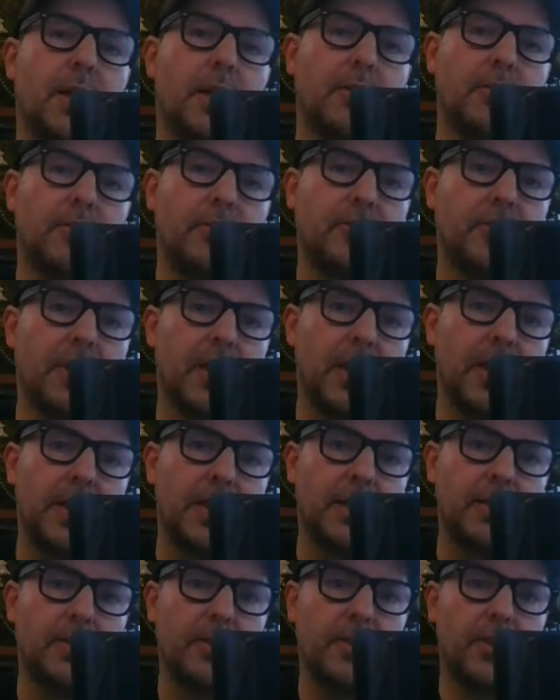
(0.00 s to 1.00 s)
I would
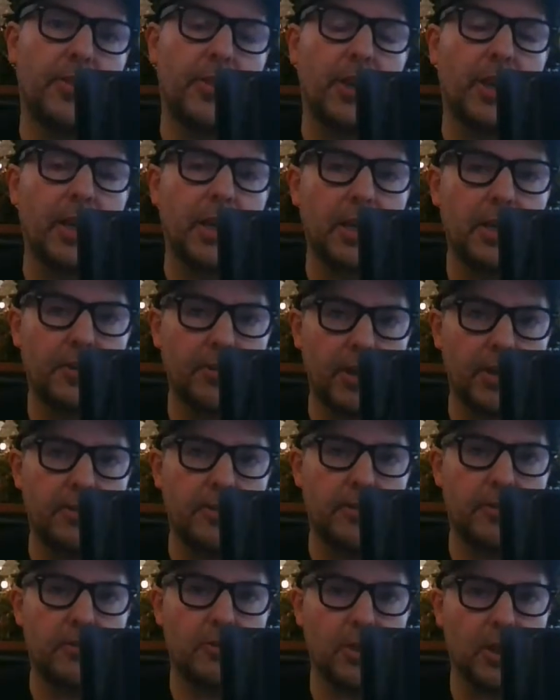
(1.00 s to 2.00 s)
say the
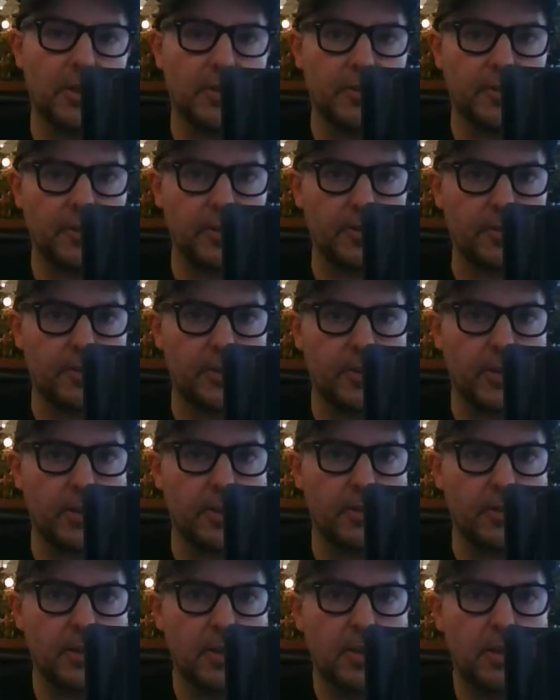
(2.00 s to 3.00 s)
greatest chance is
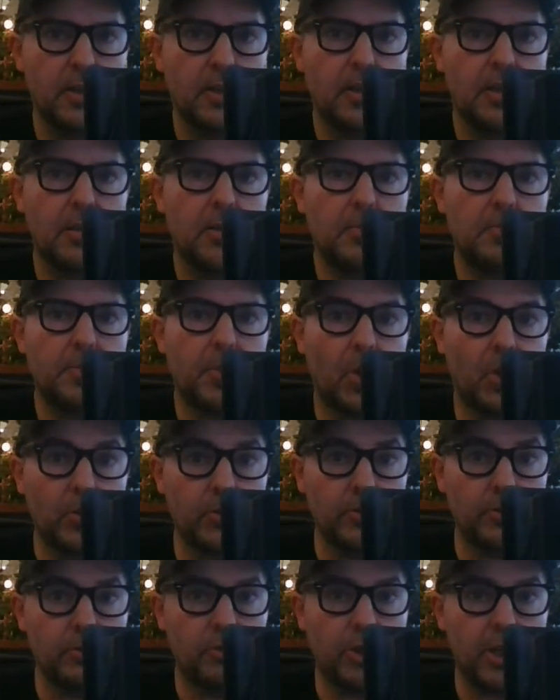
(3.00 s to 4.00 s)
that
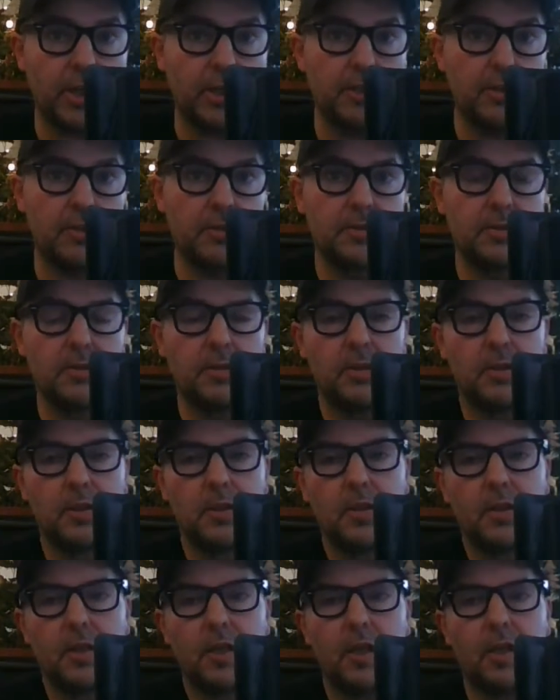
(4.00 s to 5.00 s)
Pulse Chain
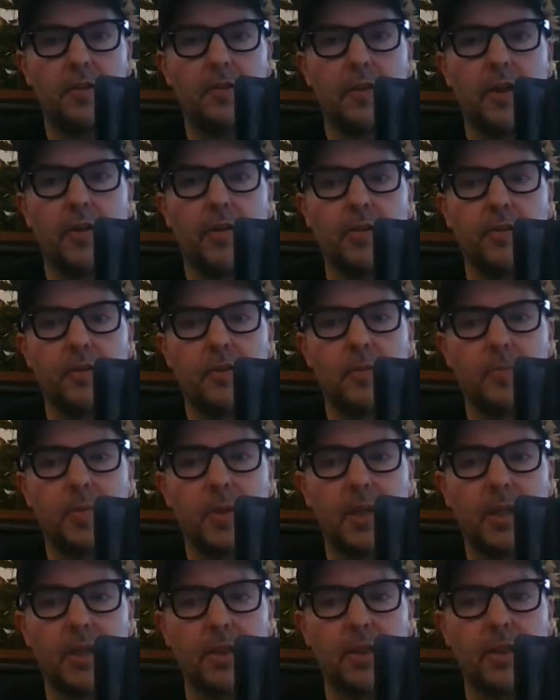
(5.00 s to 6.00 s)
is going to
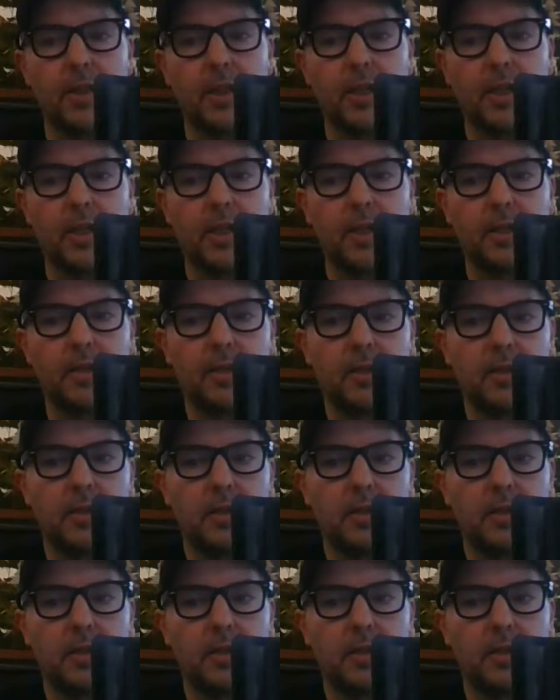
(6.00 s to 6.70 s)
be the